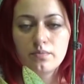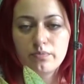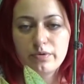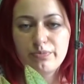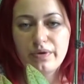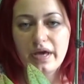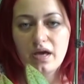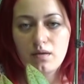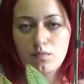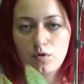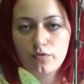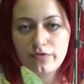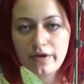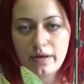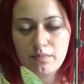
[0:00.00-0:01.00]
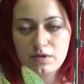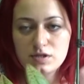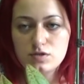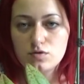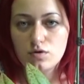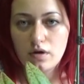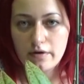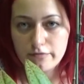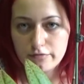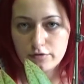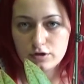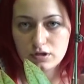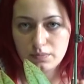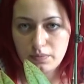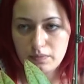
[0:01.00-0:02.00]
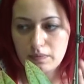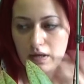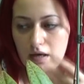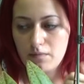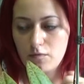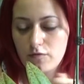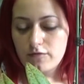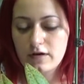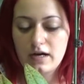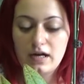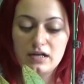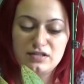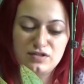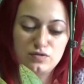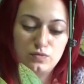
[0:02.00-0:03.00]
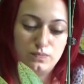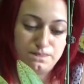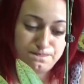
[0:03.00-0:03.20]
ppm of MSU and 40 ppm of calcium.